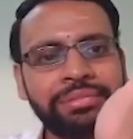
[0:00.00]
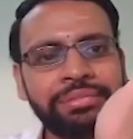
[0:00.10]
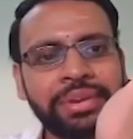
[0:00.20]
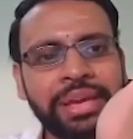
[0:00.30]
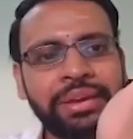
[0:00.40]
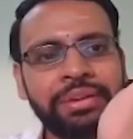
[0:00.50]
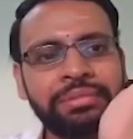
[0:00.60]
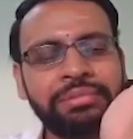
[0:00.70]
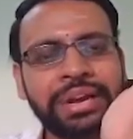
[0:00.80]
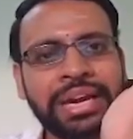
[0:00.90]

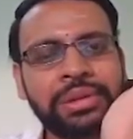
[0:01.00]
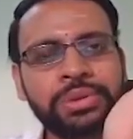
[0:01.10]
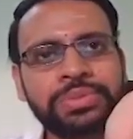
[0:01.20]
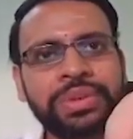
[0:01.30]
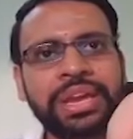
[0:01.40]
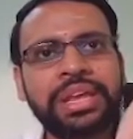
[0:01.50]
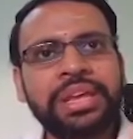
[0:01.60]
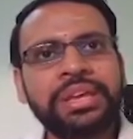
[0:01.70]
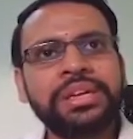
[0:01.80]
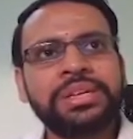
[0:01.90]
values
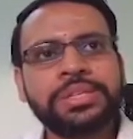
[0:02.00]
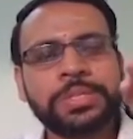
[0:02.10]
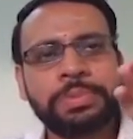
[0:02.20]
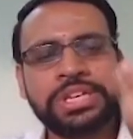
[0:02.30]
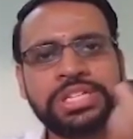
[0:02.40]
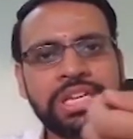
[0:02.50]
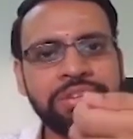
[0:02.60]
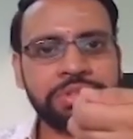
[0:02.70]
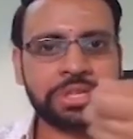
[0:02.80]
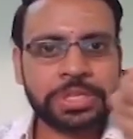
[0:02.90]
varying
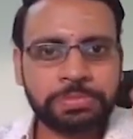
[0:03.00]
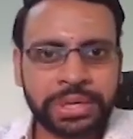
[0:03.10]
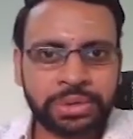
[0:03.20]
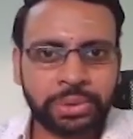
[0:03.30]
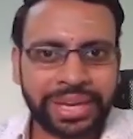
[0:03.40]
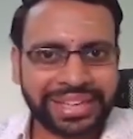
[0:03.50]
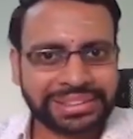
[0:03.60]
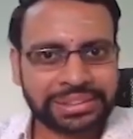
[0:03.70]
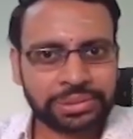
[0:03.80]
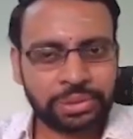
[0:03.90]
spatially with respect to
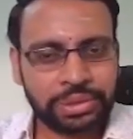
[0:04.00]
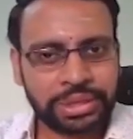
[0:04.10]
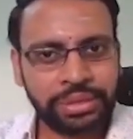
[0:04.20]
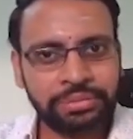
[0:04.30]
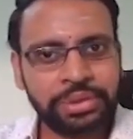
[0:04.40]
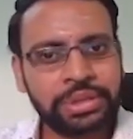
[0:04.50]
x only.